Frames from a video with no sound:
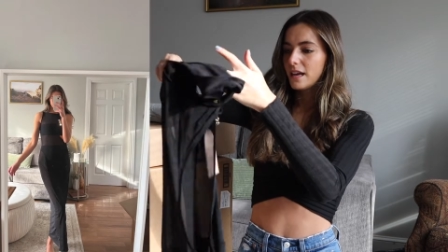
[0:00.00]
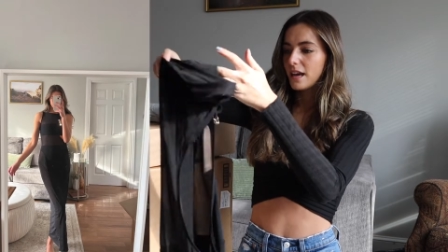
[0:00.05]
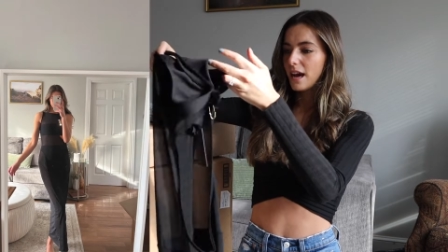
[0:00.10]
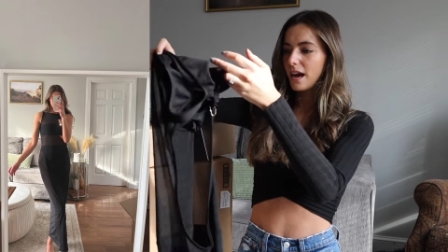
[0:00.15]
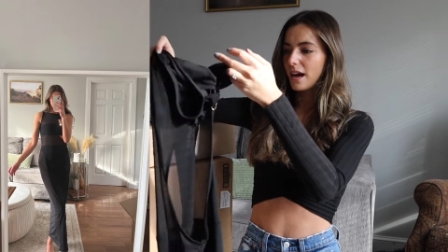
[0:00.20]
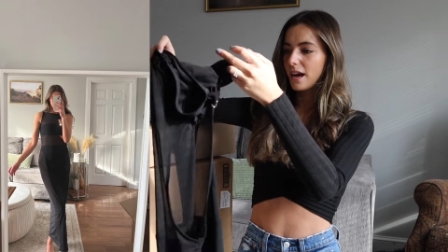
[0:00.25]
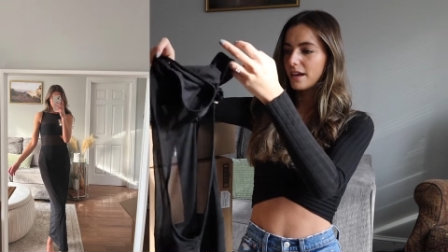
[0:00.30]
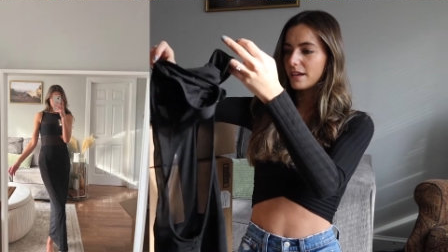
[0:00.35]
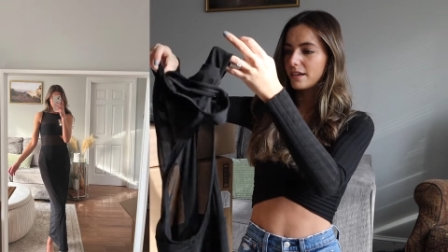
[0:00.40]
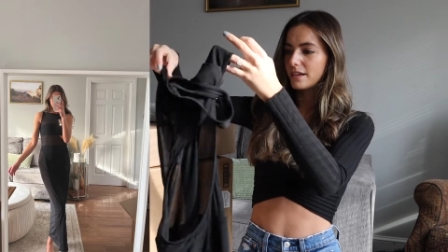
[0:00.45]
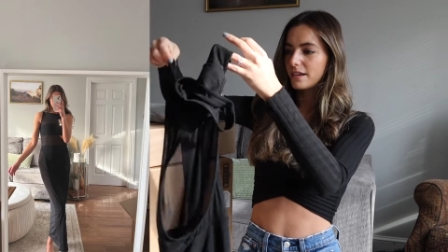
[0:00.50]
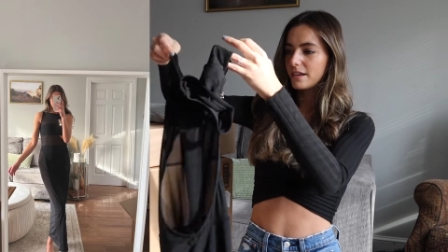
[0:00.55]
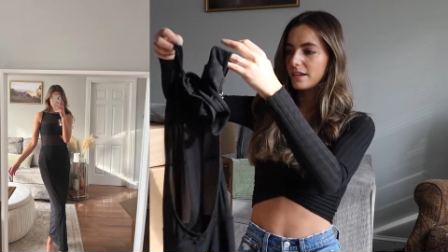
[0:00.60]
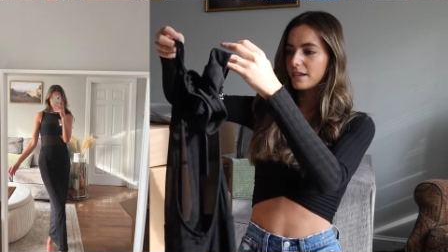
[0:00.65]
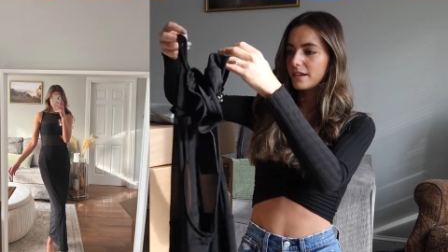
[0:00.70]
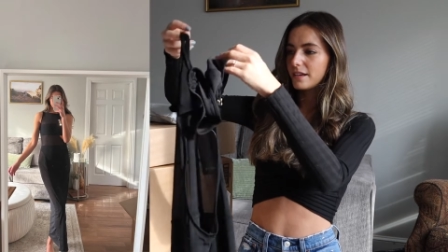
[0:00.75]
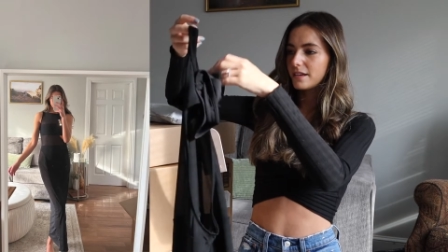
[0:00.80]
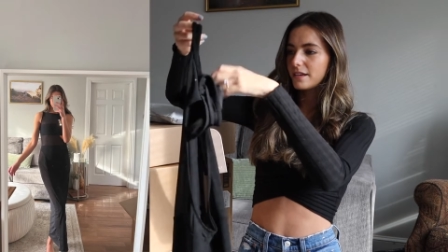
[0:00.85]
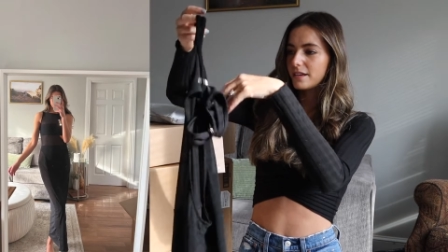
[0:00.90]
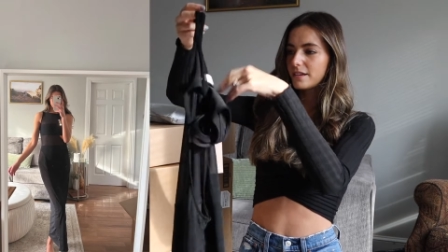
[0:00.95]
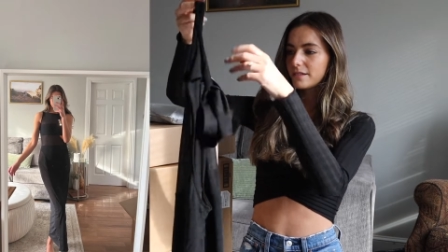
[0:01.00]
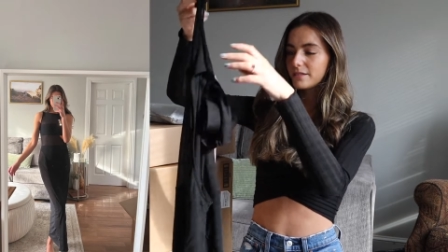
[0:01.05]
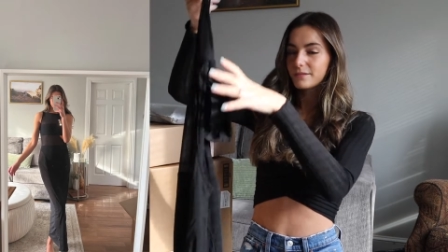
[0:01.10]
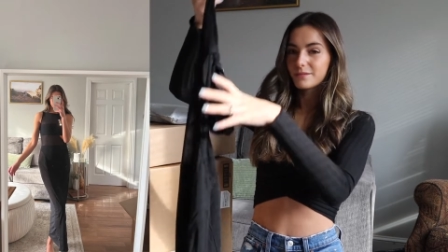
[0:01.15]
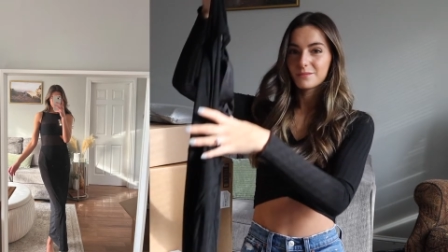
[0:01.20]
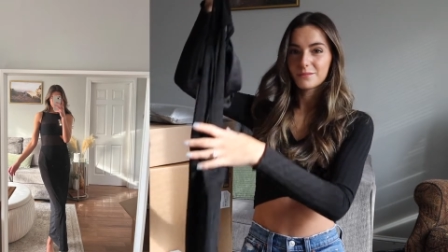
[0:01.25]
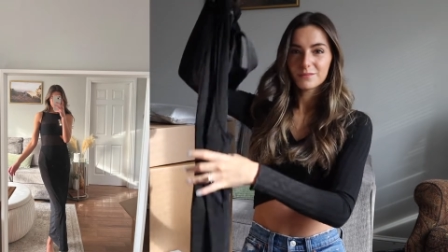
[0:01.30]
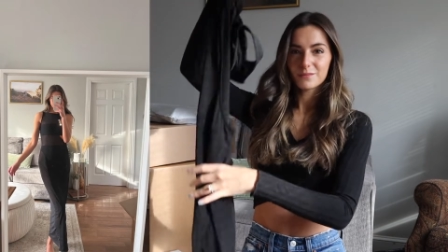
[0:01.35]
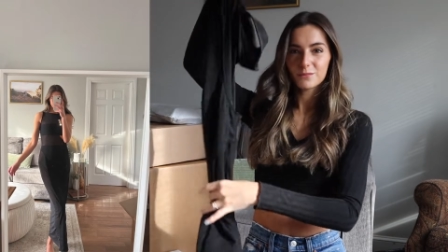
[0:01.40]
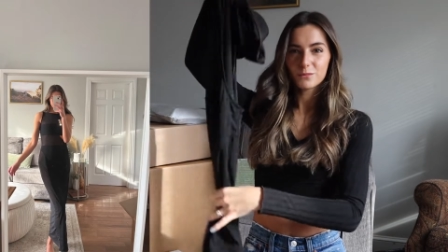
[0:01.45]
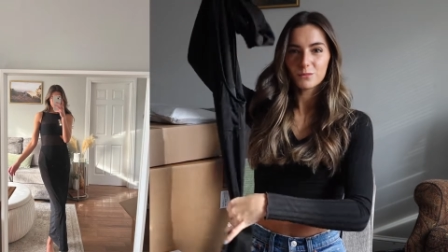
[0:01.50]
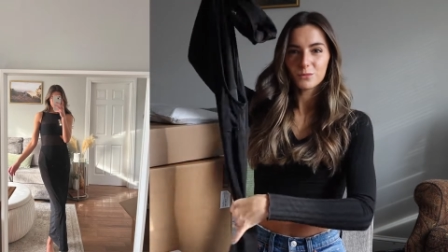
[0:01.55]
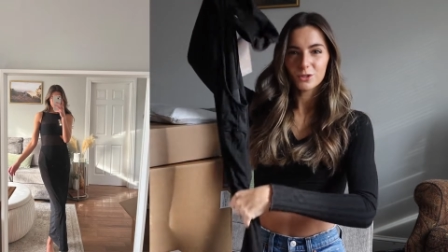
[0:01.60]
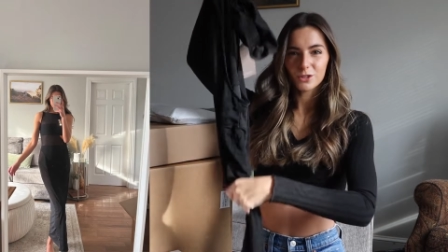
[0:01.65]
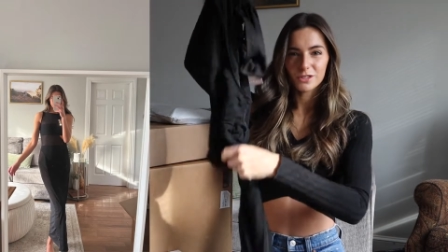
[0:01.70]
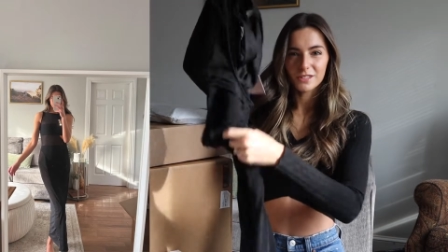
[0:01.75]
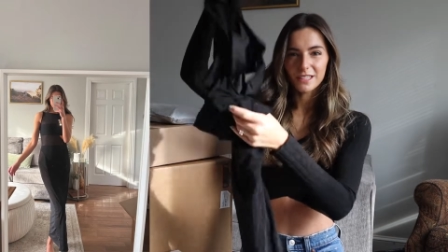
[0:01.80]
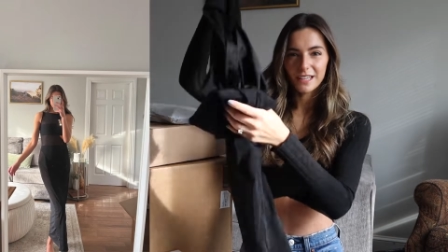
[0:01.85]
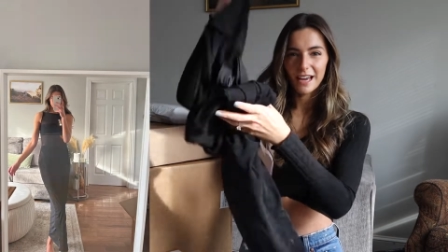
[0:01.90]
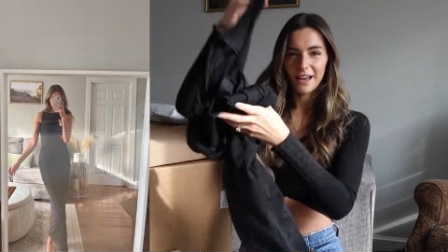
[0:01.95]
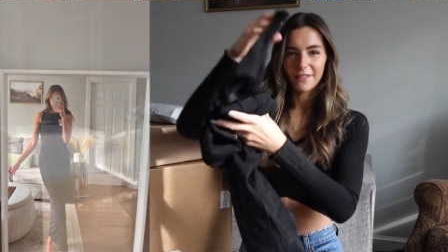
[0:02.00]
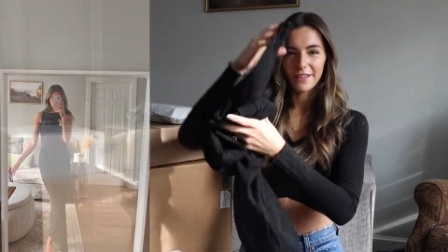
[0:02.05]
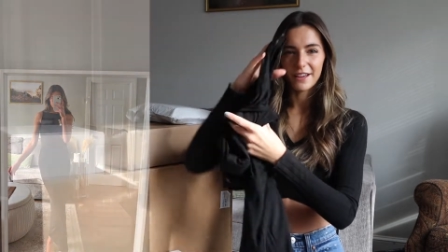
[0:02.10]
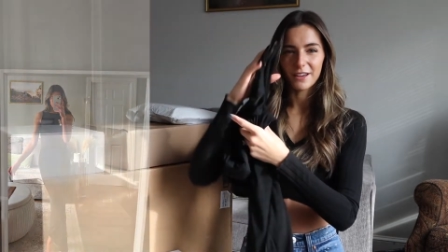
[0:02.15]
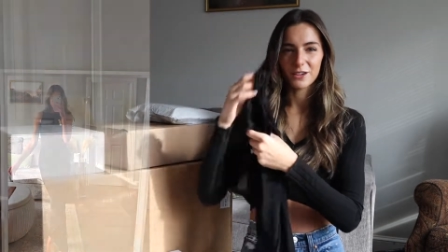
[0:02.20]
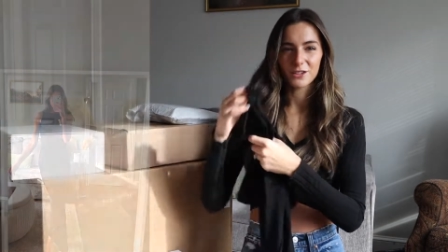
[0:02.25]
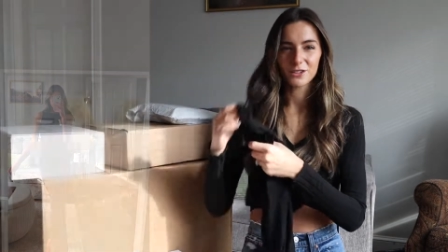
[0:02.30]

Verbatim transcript: I will see how that